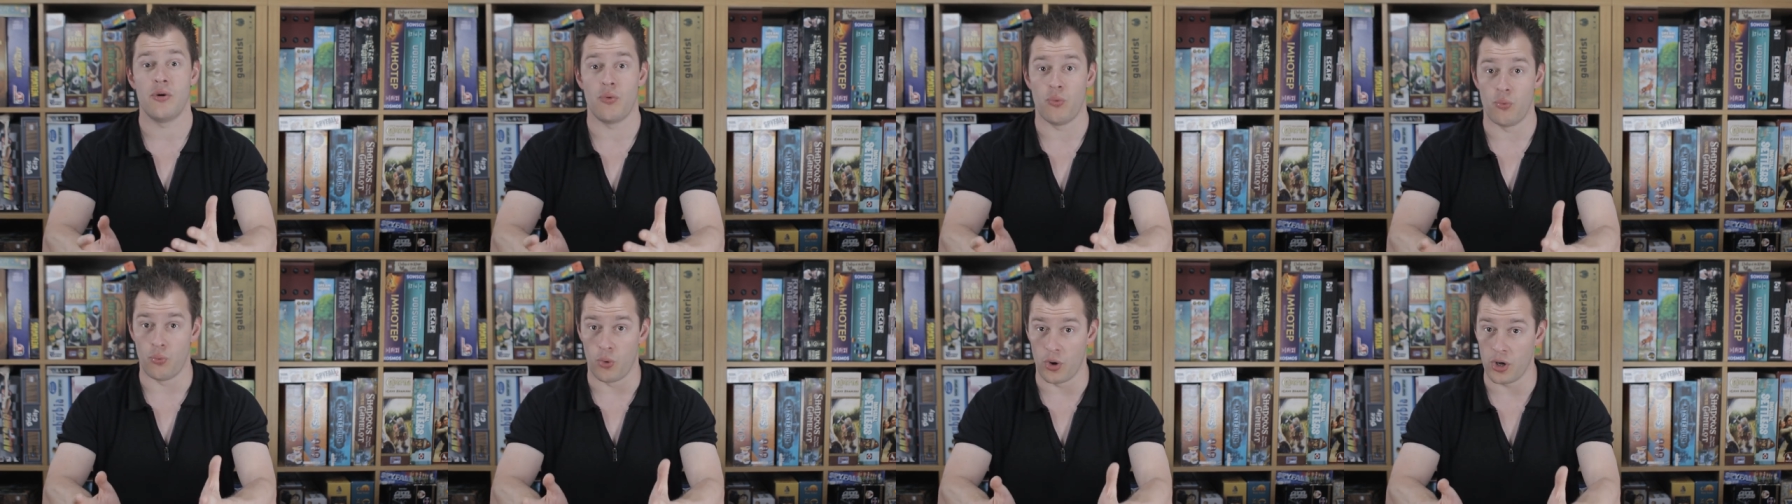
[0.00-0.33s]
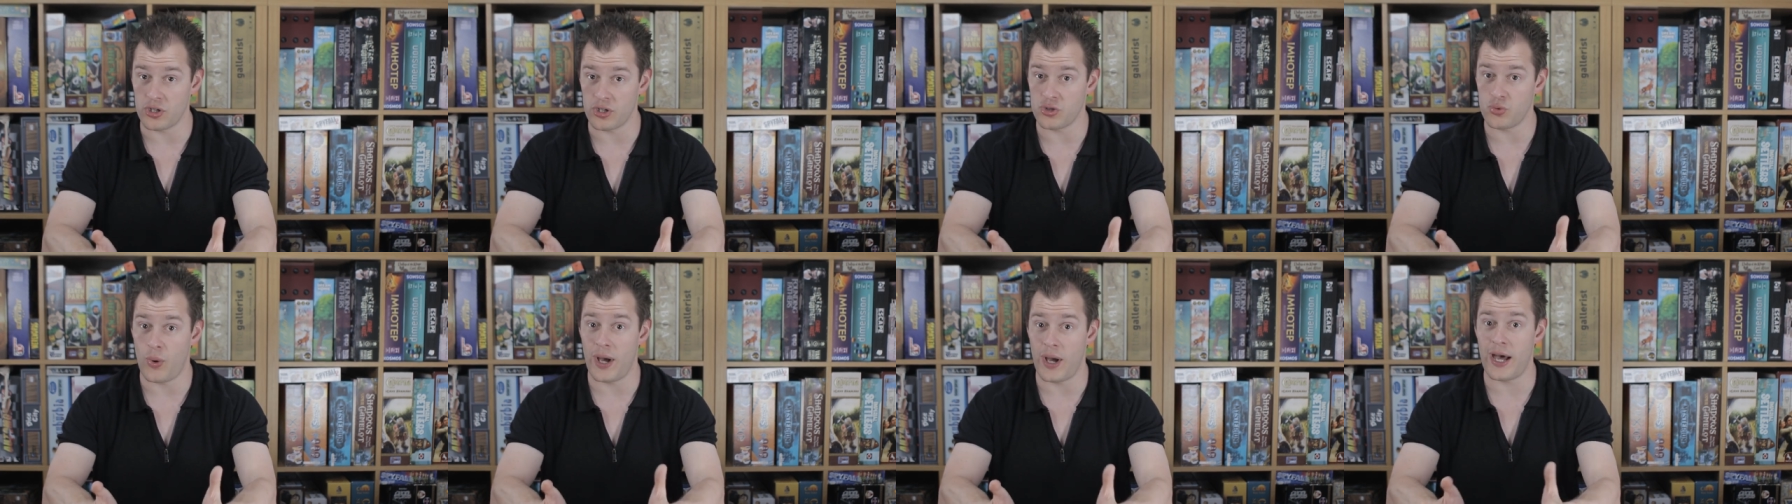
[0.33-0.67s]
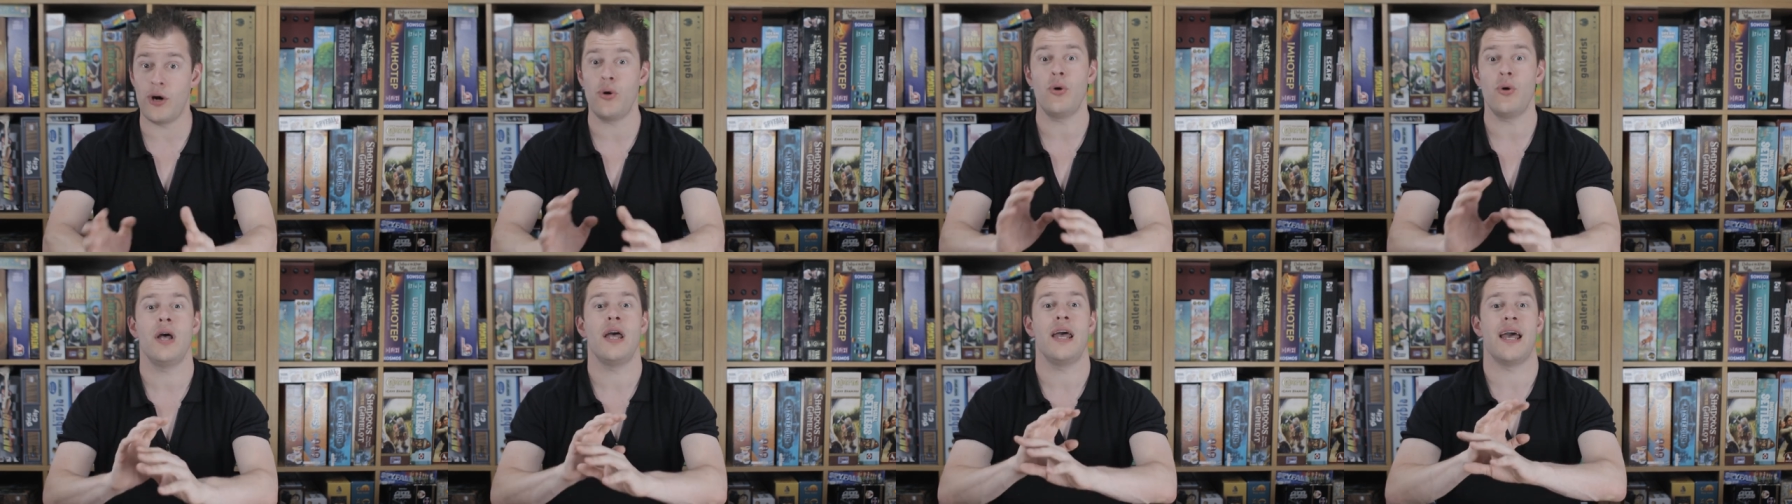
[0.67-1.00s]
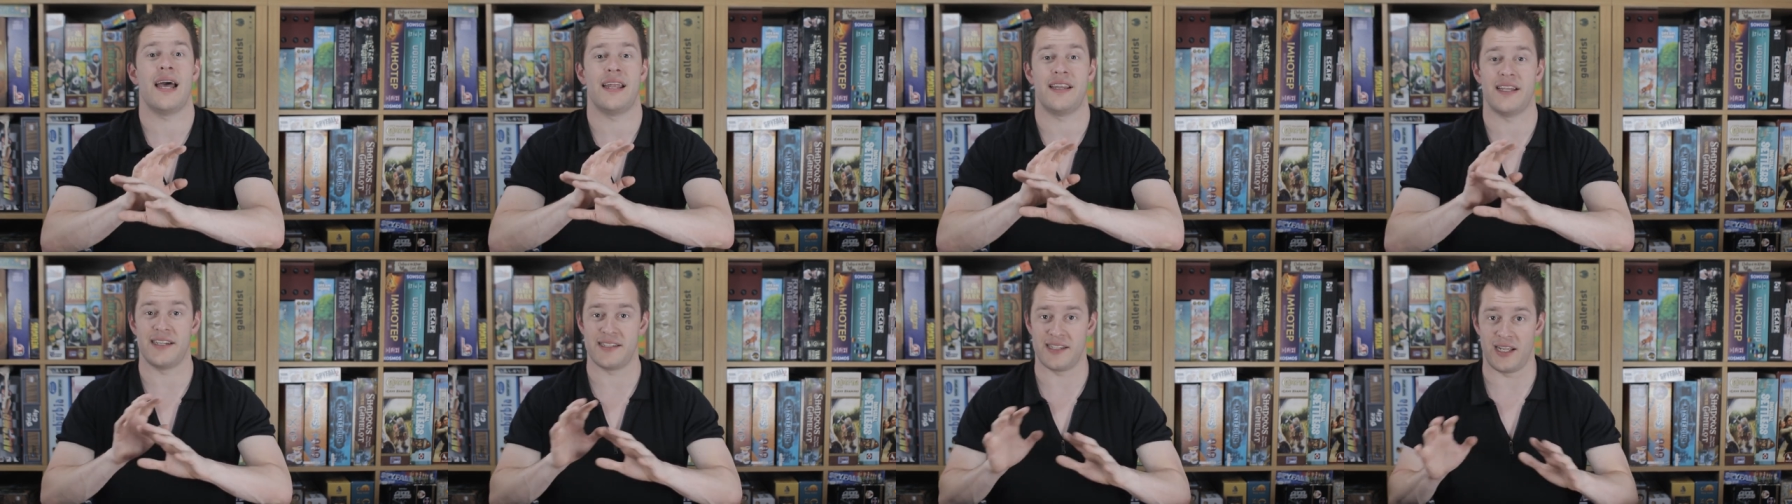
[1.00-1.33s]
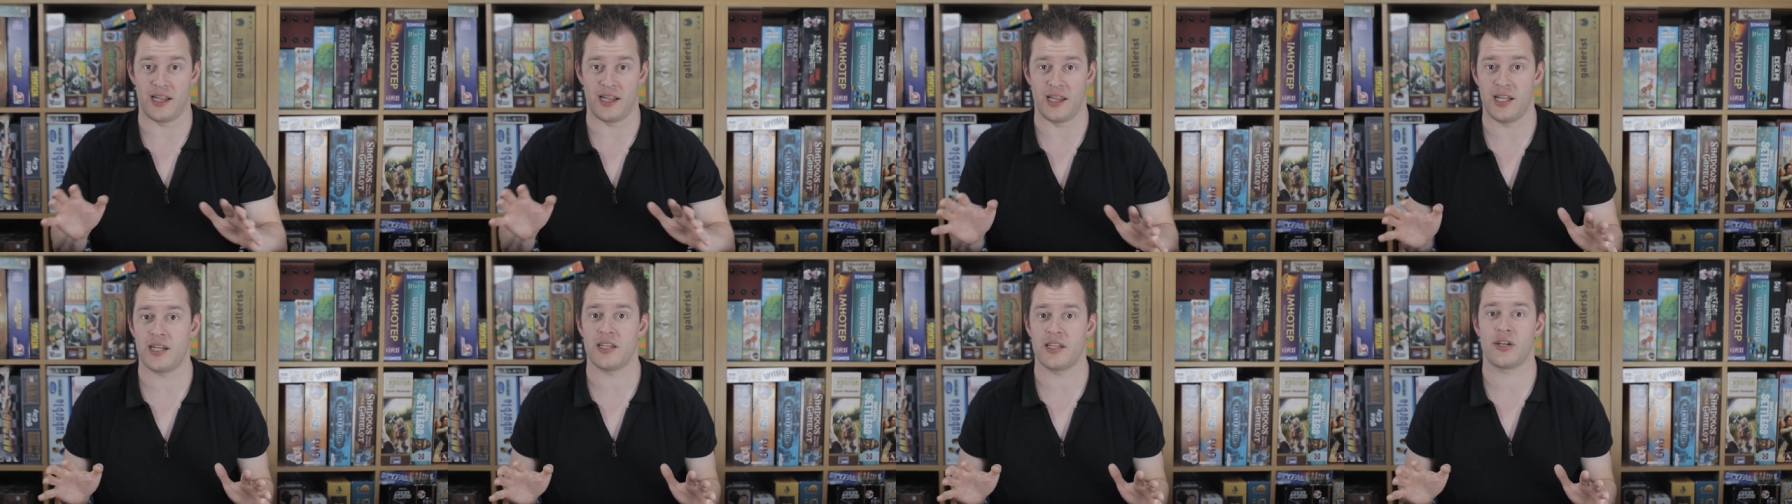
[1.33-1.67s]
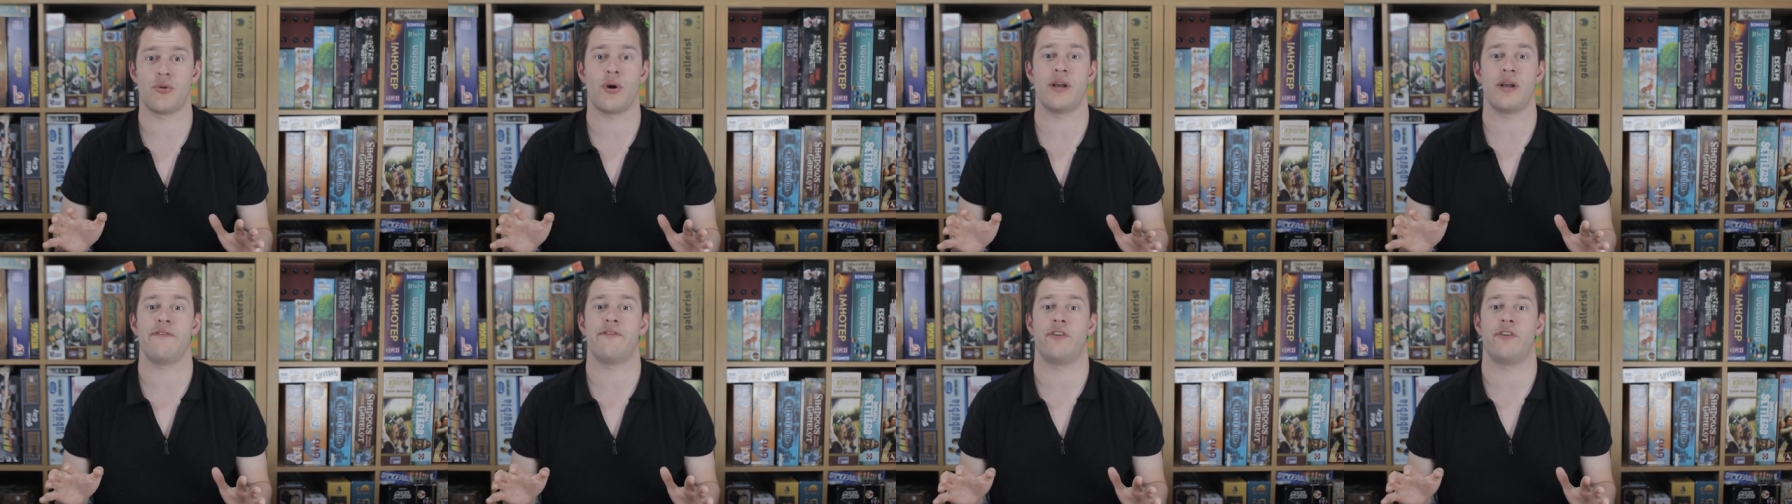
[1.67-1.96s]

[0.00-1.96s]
works well, and there's a lot of great